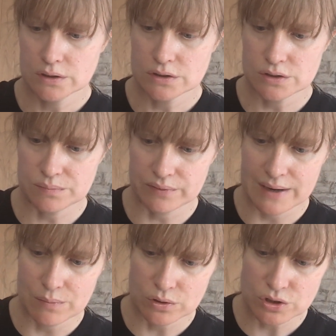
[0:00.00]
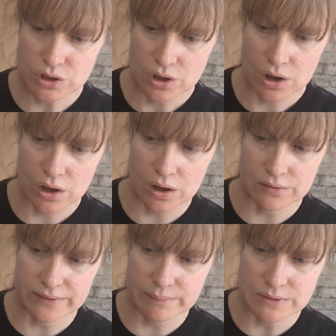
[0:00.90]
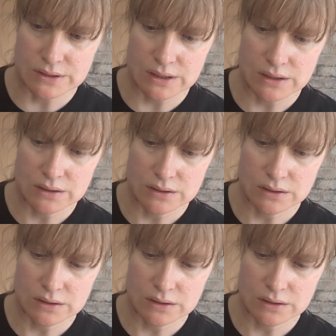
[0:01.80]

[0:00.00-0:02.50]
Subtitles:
to pretty much half empty.